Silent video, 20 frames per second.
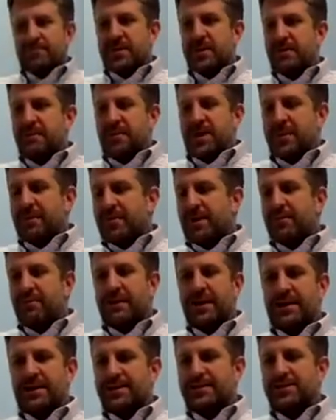In my mind,
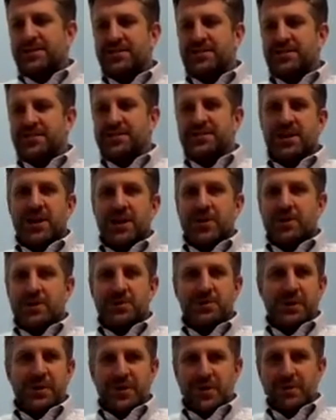biology has just always
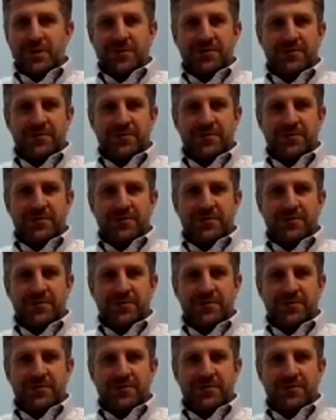been a great